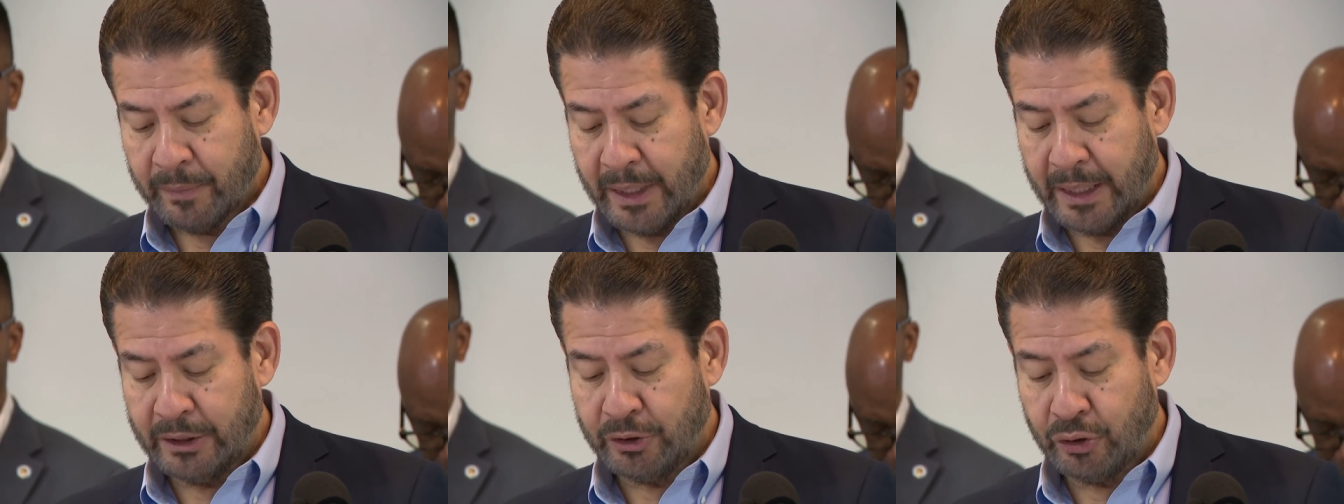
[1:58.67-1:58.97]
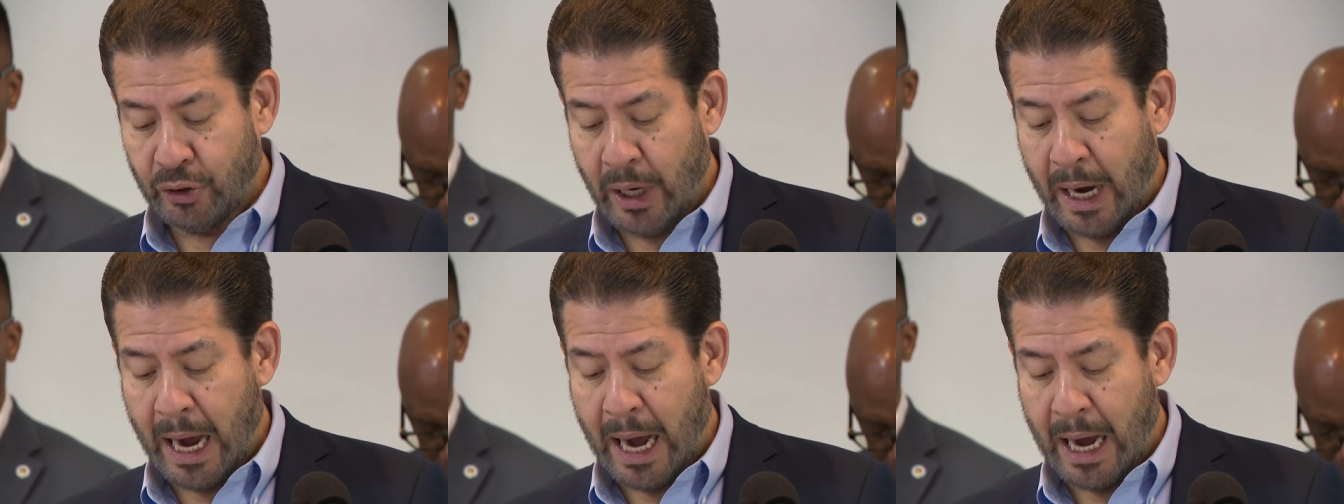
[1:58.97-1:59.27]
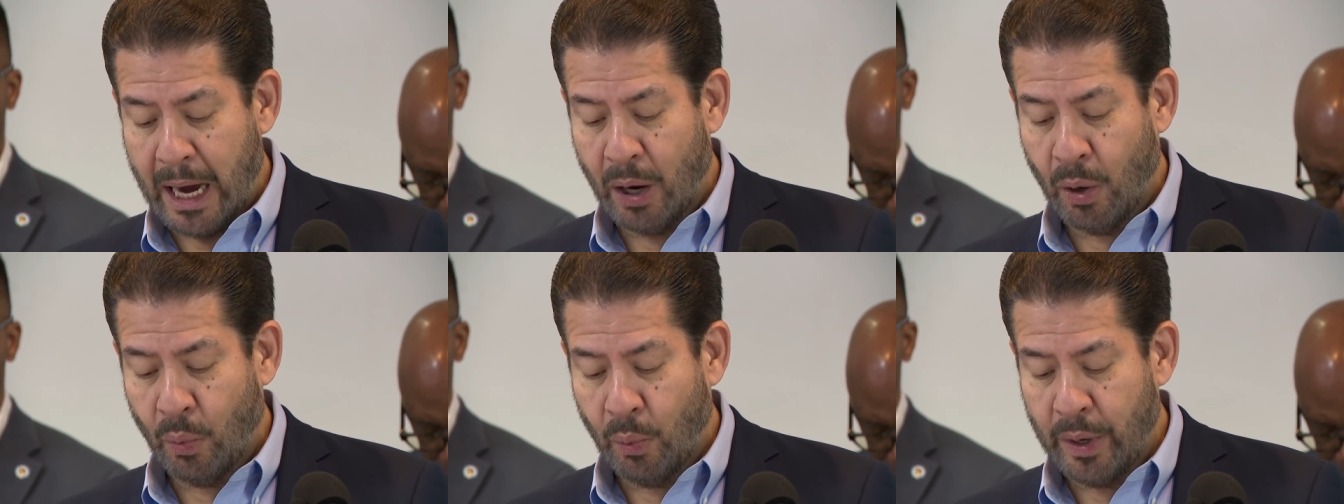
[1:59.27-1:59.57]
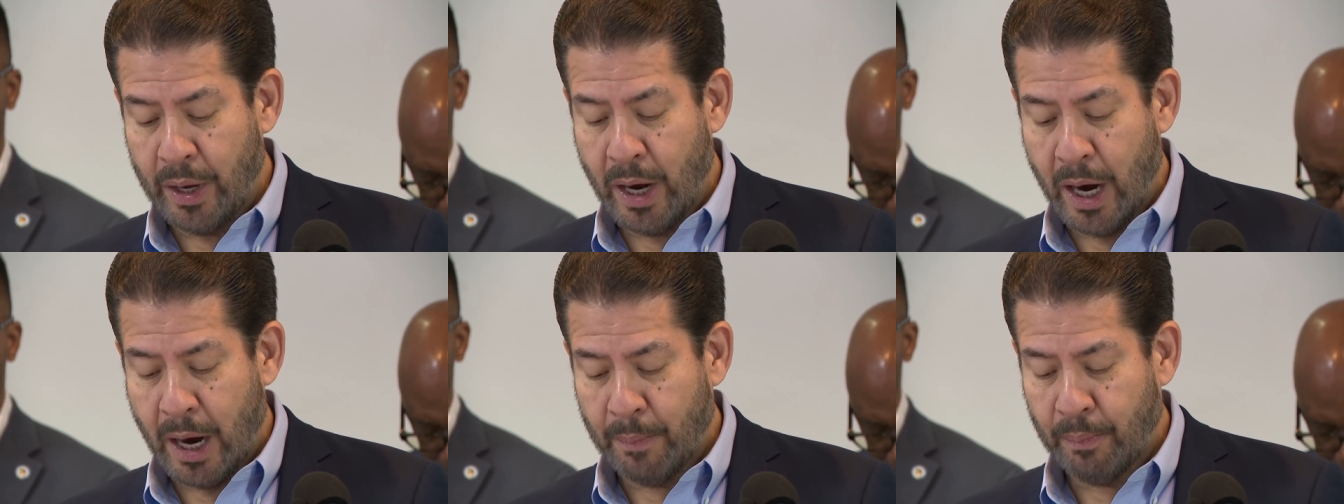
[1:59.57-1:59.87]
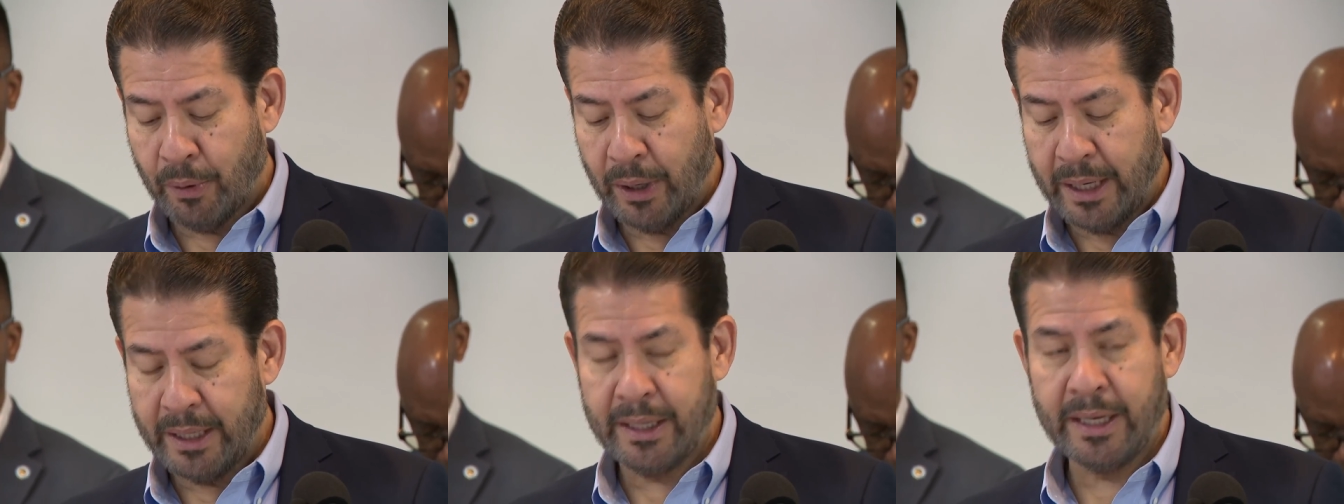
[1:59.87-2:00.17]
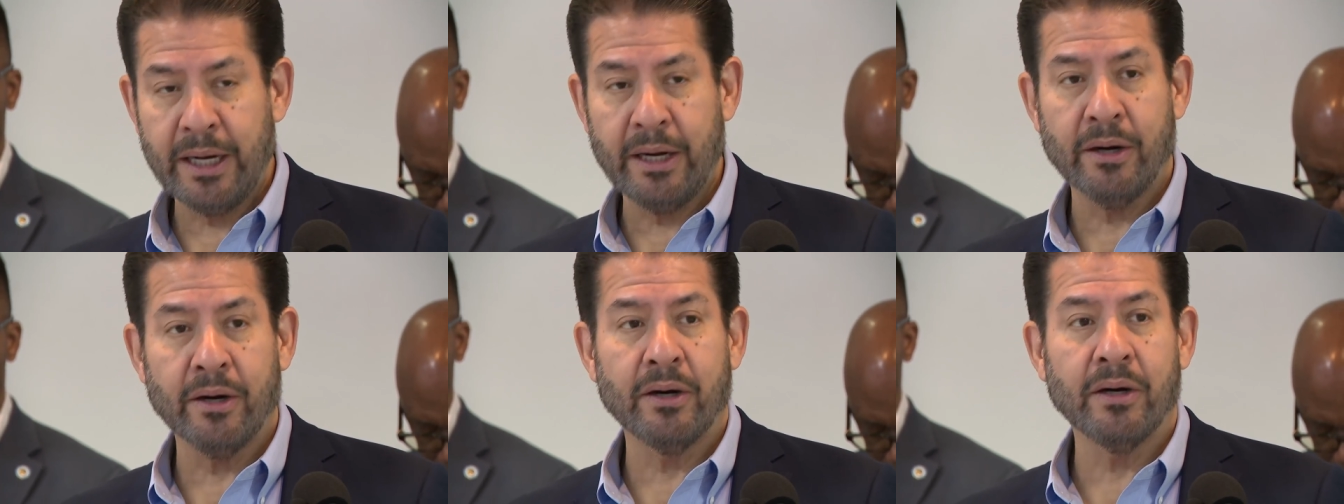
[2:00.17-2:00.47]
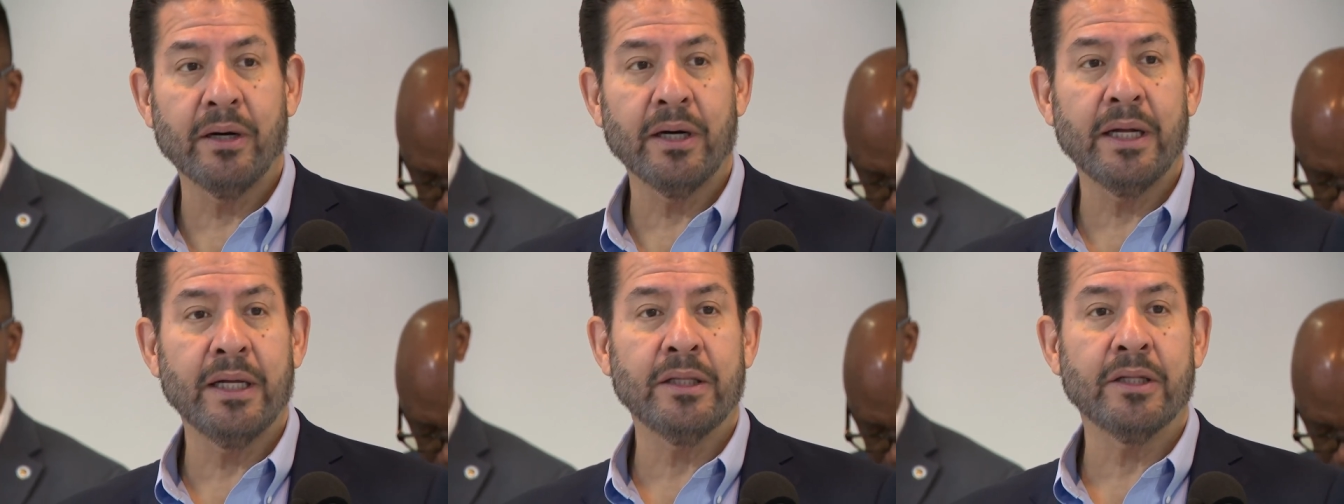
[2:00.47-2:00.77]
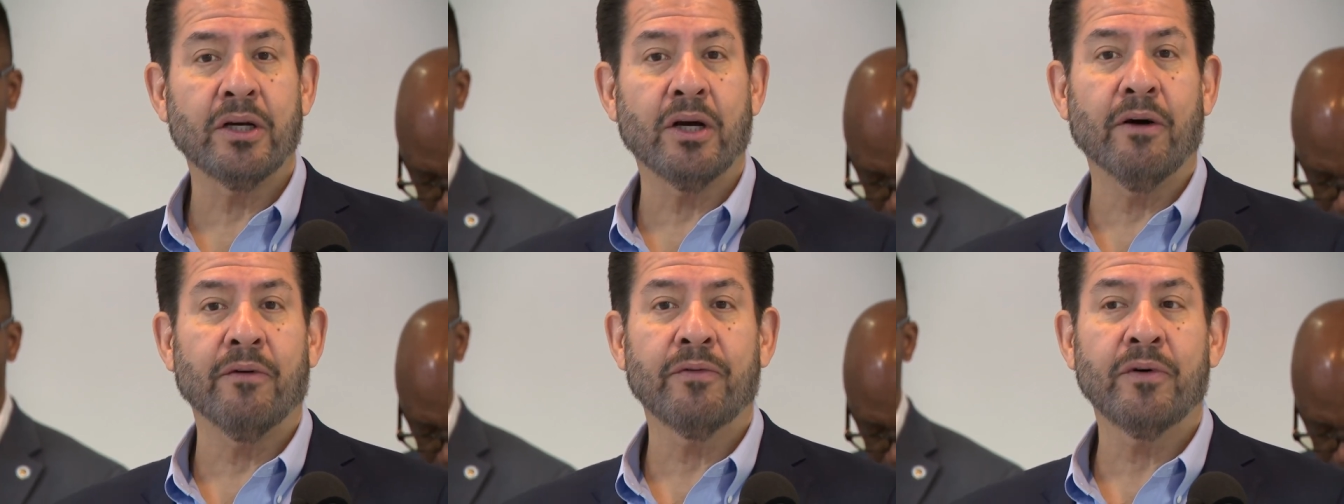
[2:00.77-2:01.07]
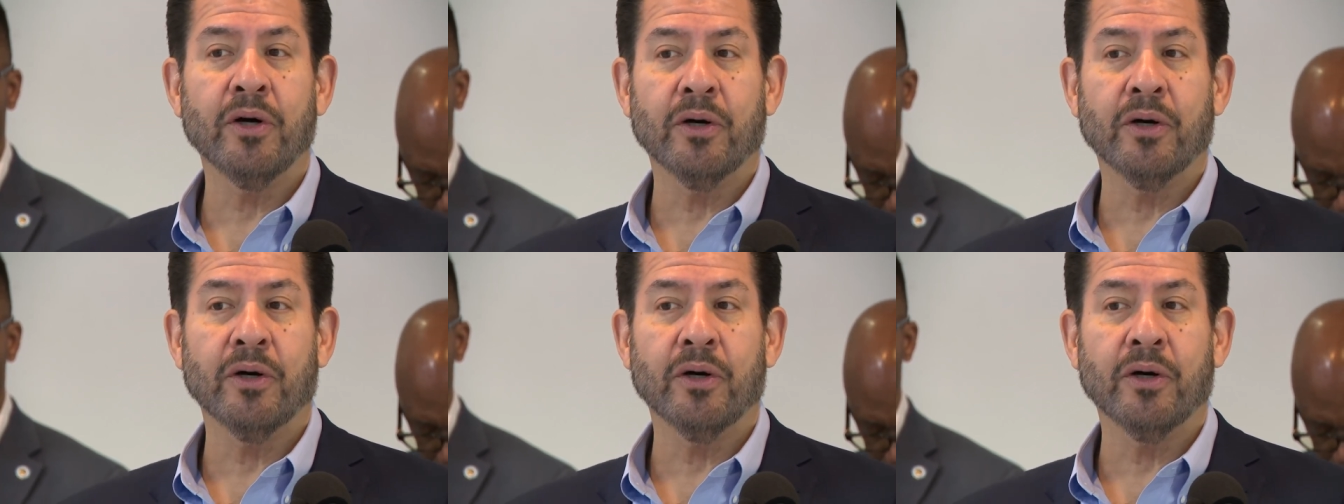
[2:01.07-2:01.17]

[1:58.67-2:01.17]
into how we operate here in the Gulf